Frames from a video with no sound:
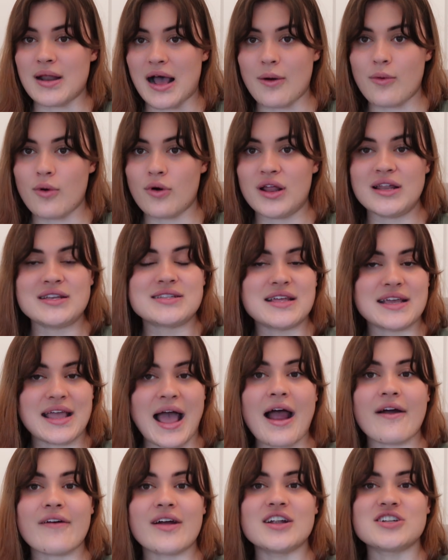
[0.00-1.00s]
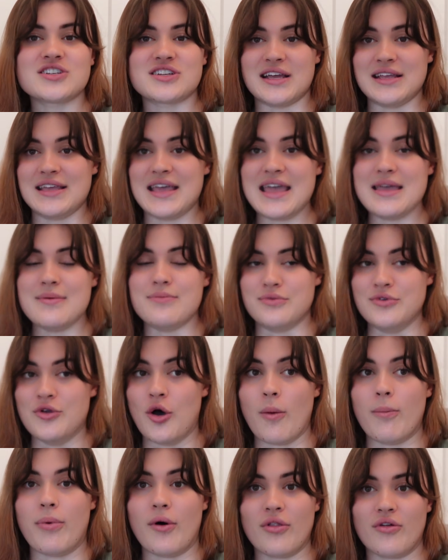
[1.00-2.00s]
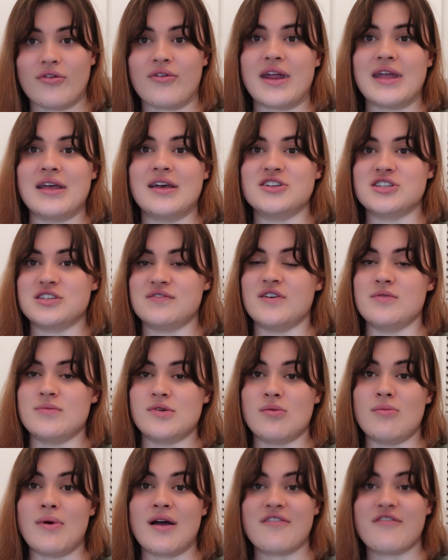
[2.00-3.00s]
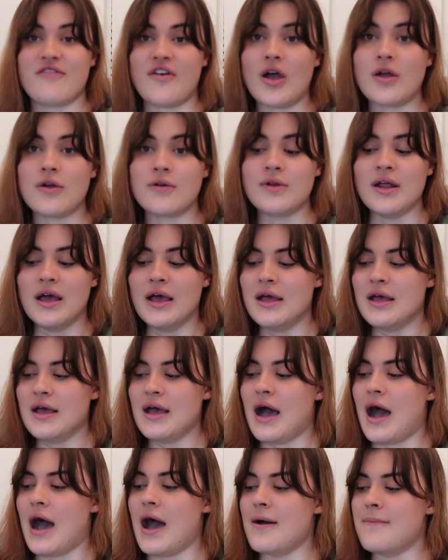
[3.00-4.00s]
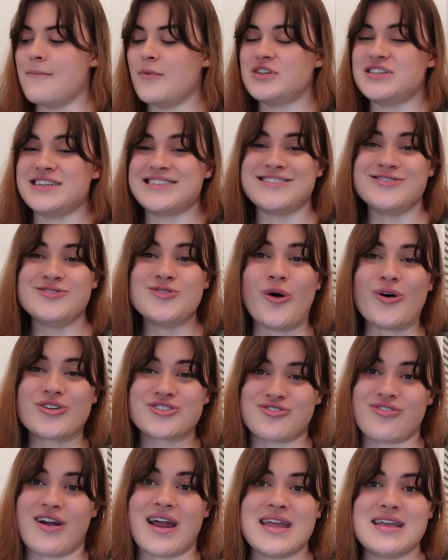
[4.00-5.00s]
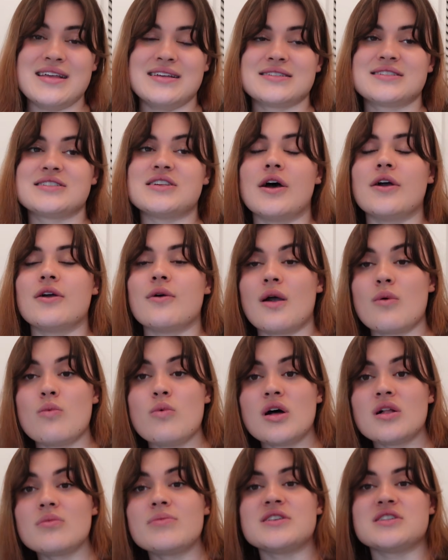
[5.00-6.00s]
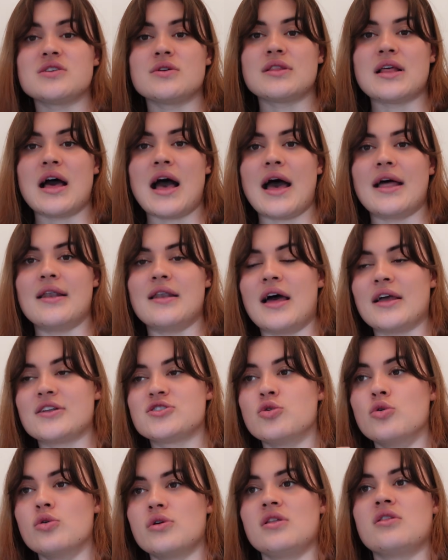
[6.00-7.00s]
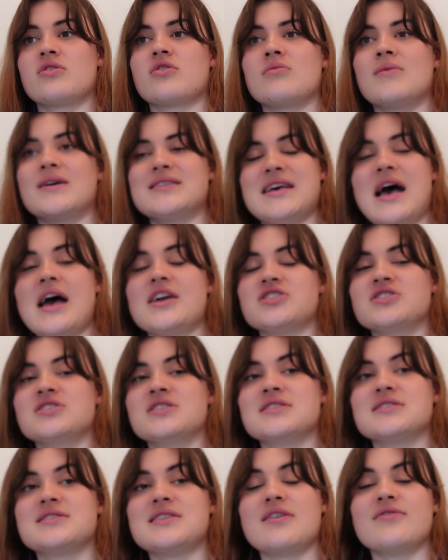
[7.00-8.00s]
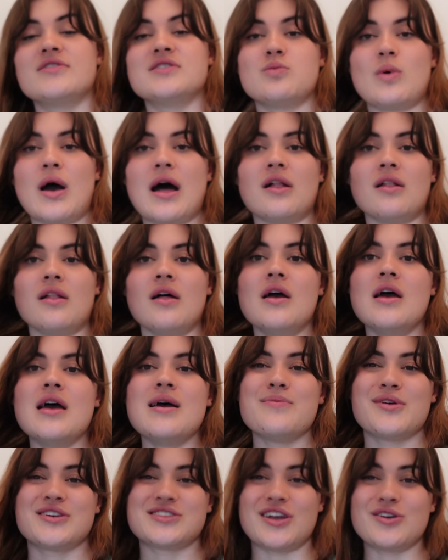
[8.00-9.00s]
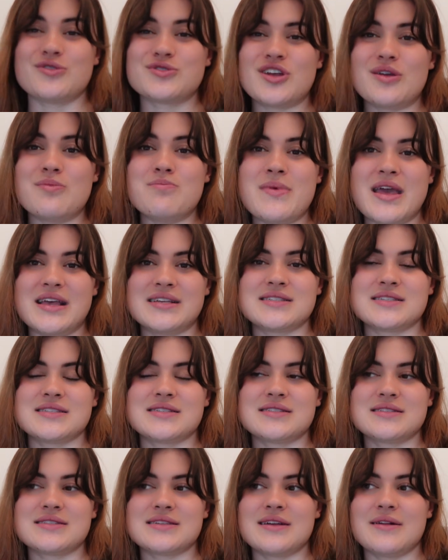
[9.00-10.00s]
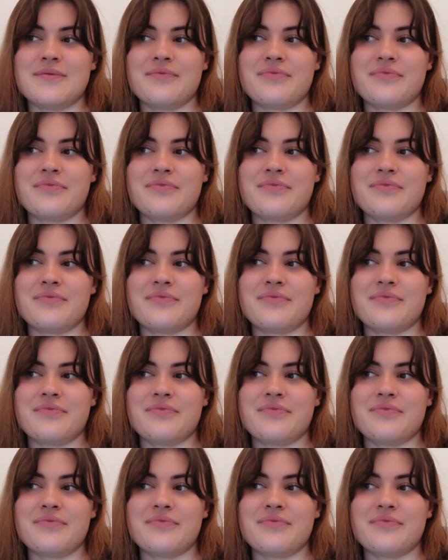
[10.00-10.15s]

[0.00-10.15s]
now on, into the garage, because I keep not bothering and just filming on my phone, which is not great. So I will be doing that and like talking through my sessions and stuff as well, because I also miss